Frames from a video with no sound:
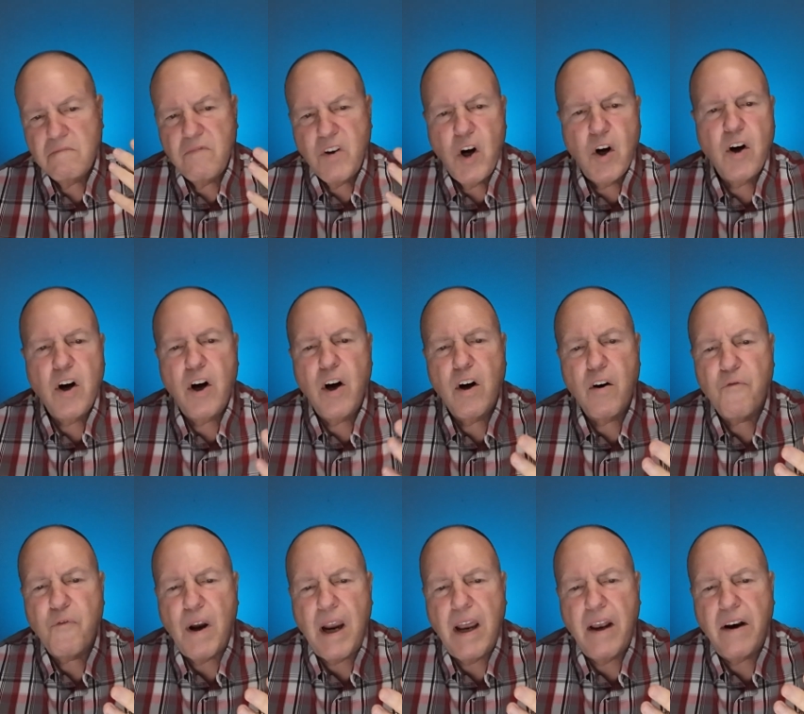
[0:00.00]
You're here to
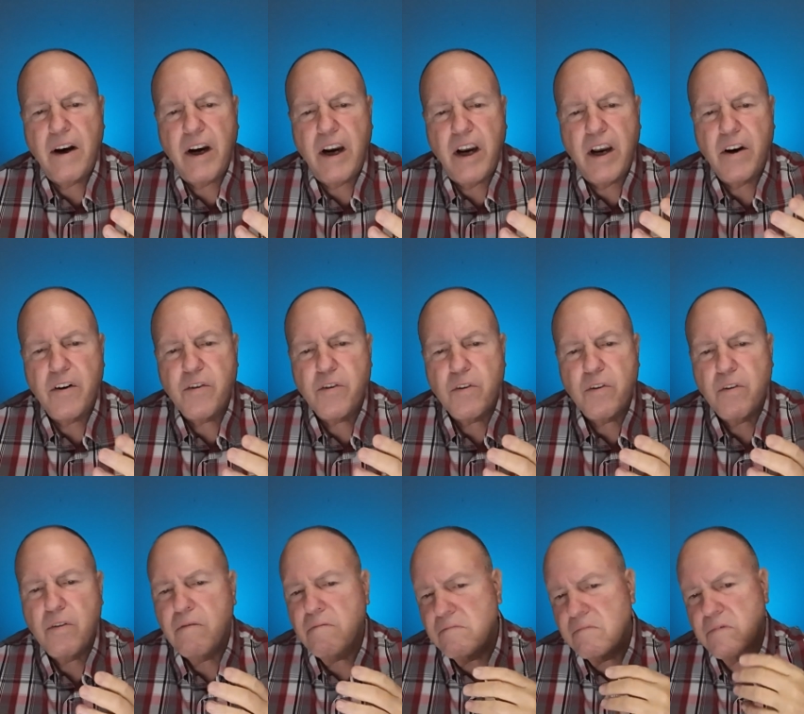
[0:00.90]
find the
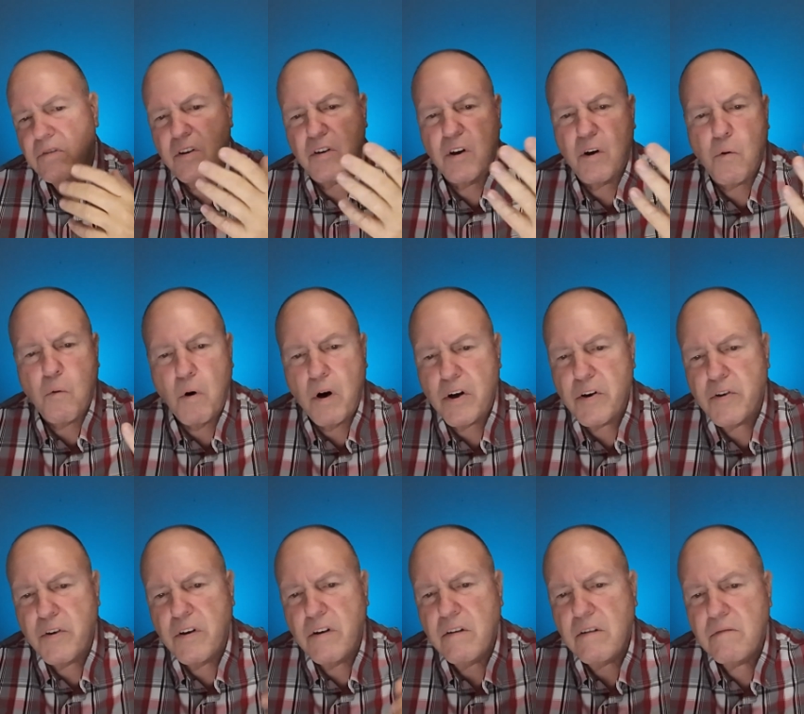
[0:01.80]
answer to the
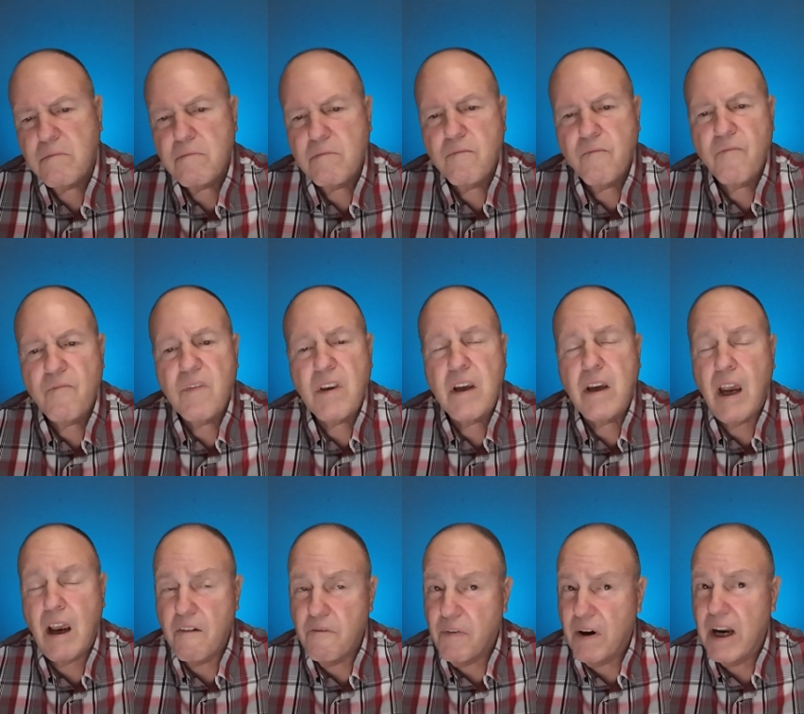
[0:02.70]
question,
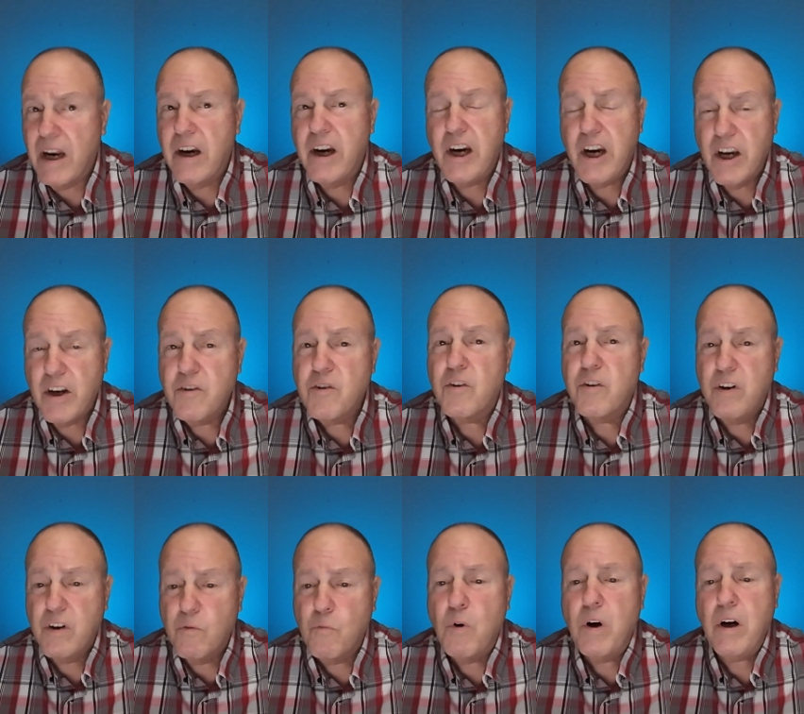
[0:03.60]
and find the answer
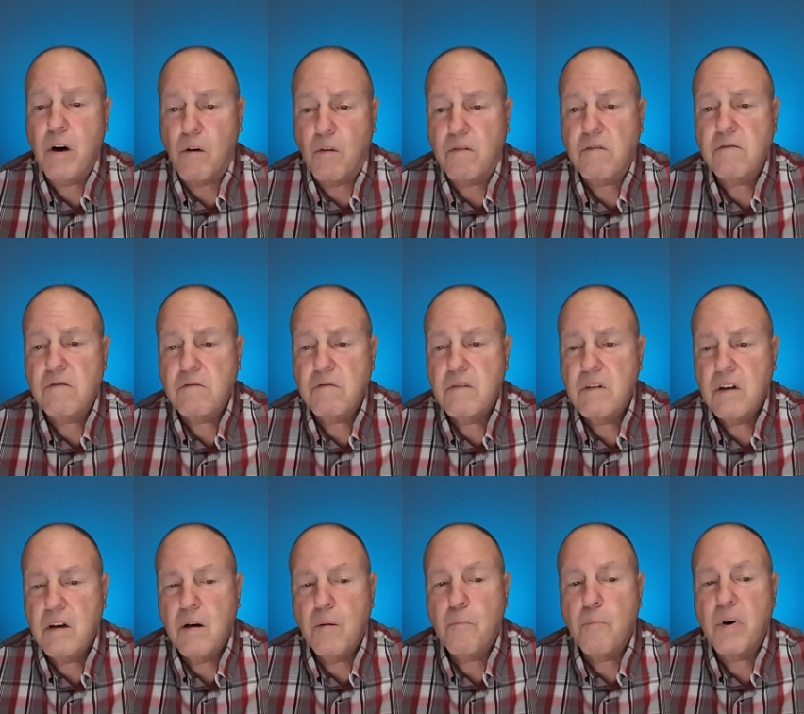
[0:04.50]
you will.
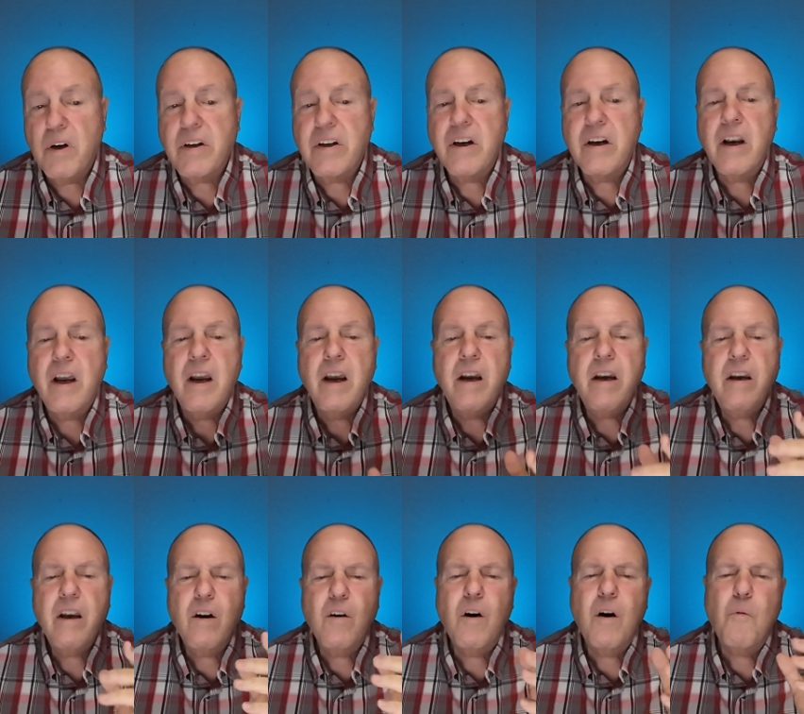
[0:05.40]
But
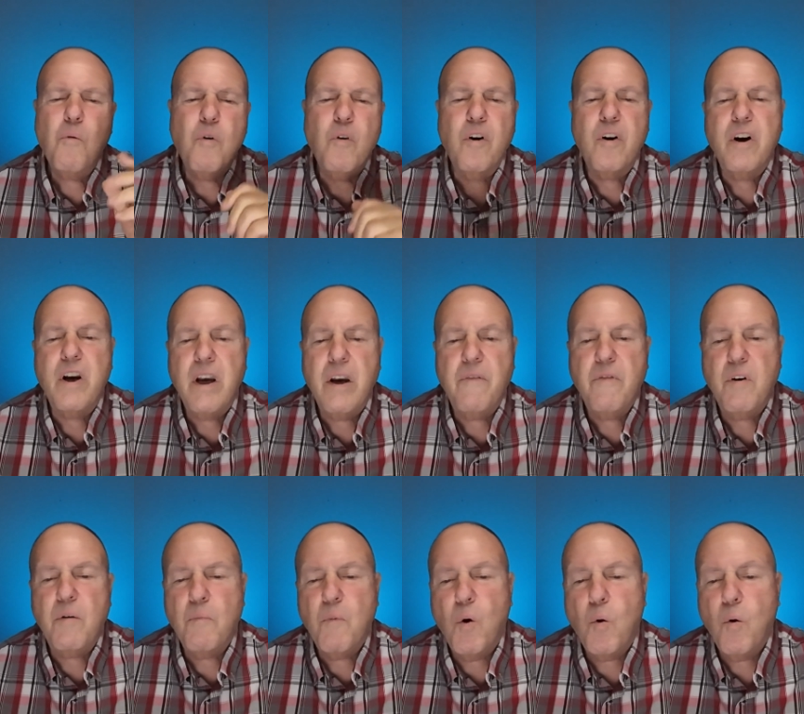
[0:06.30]
today, I wanted to give
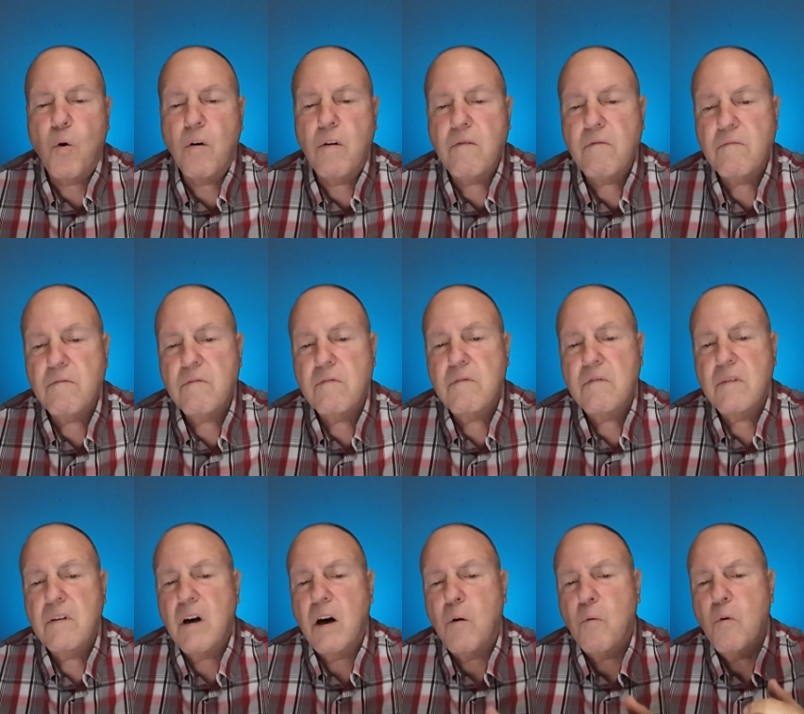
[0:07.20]
you more.
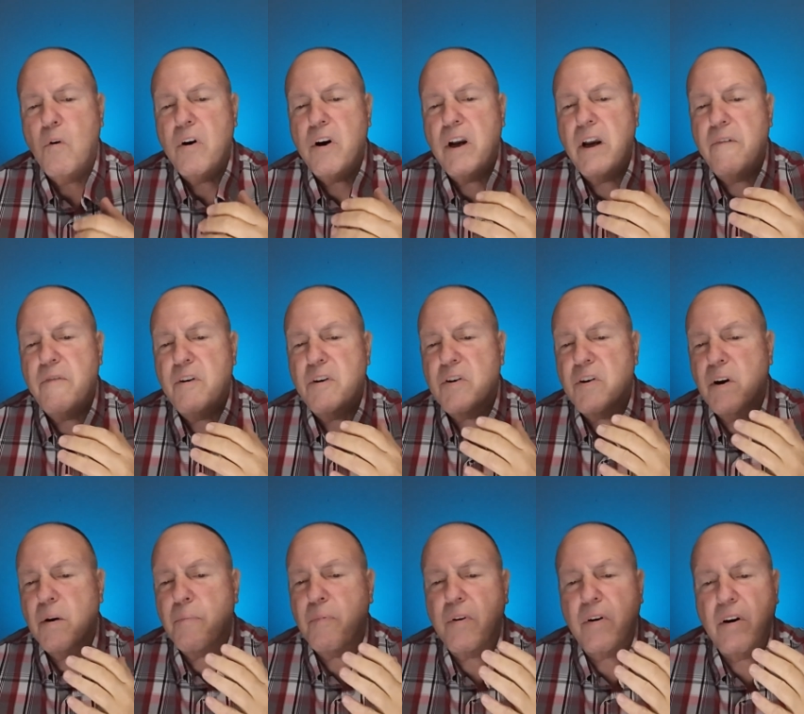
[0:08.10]
I wanted to give you
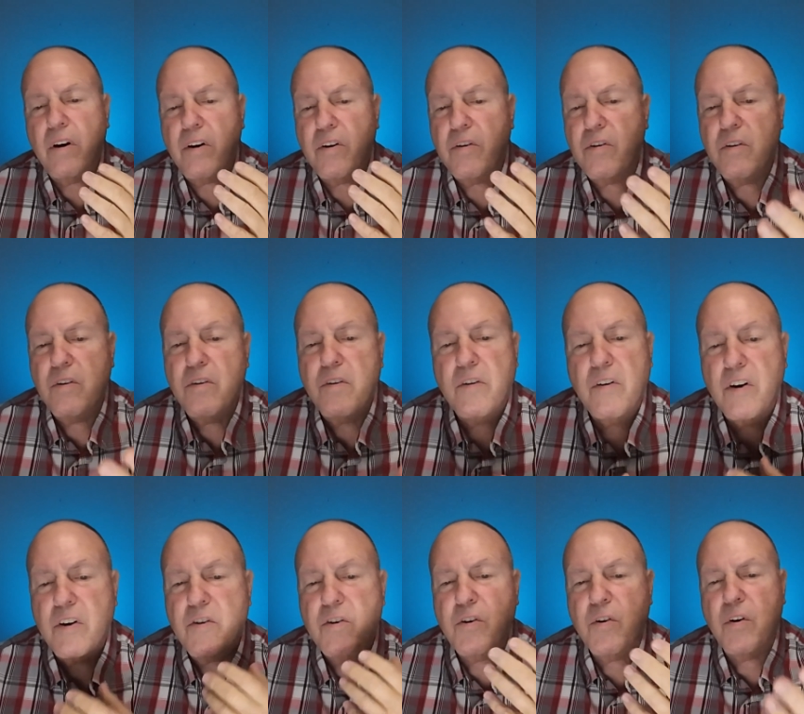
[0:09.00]
something
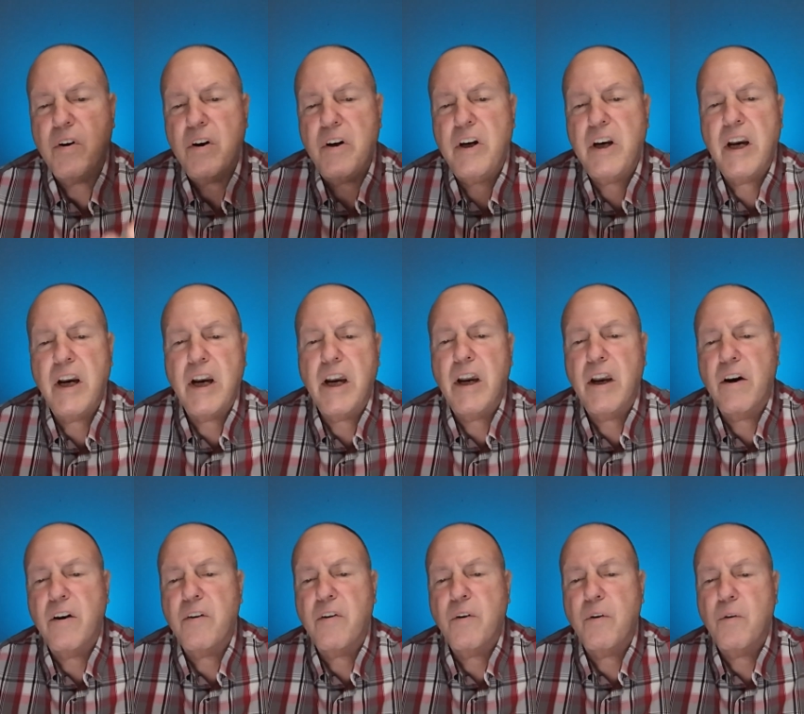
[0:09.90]
that you could dig
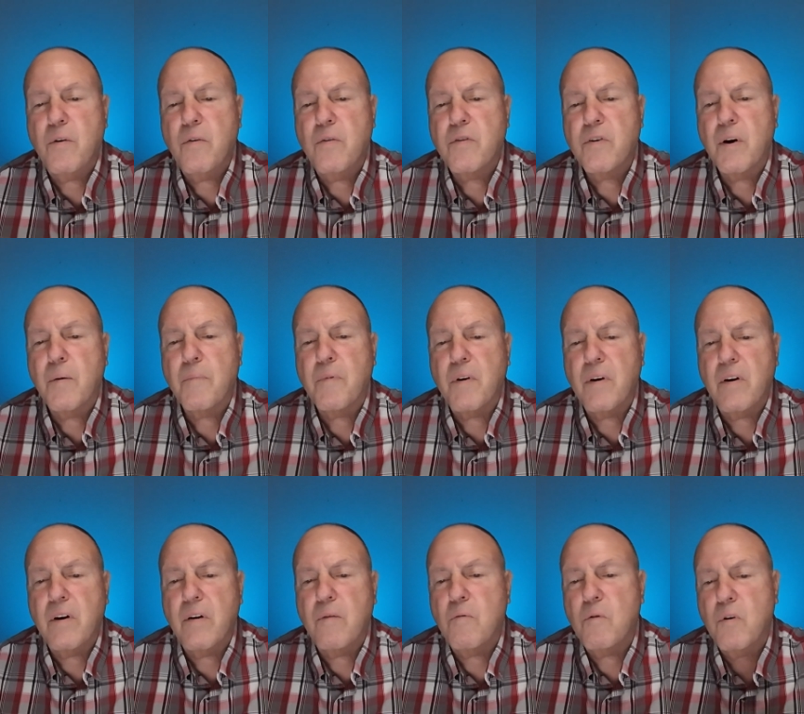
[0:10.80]
into and
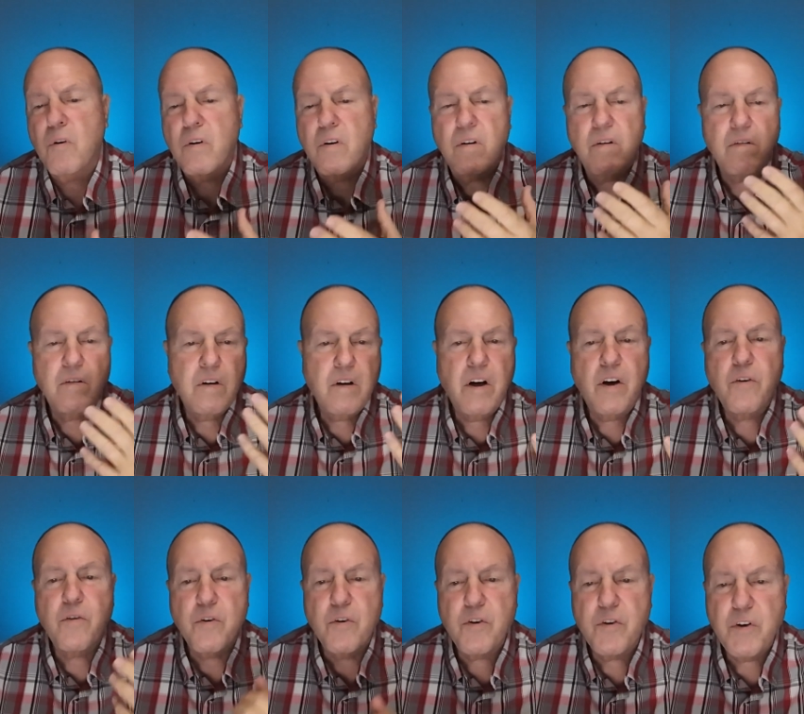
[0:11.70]
something that would
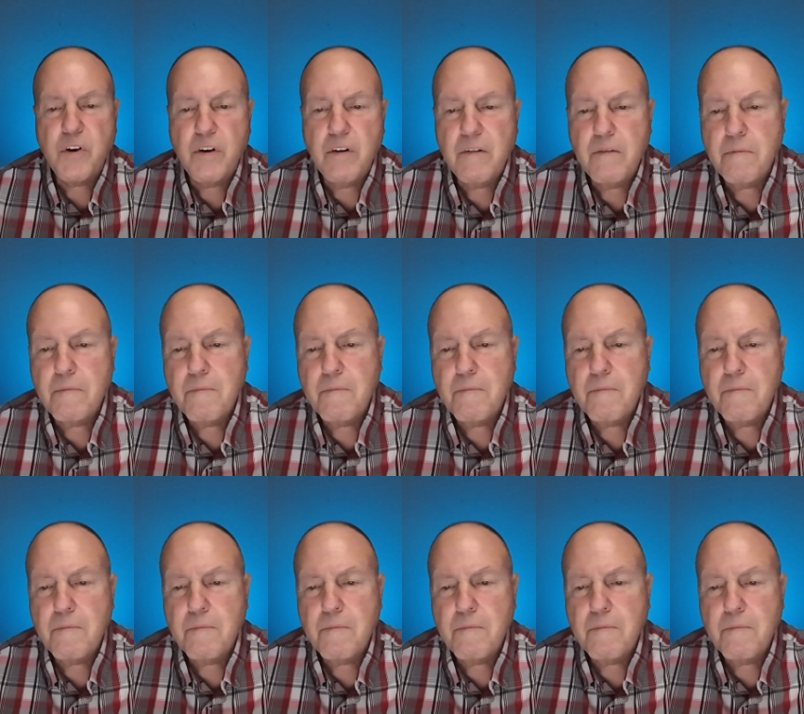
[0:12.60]
interest you.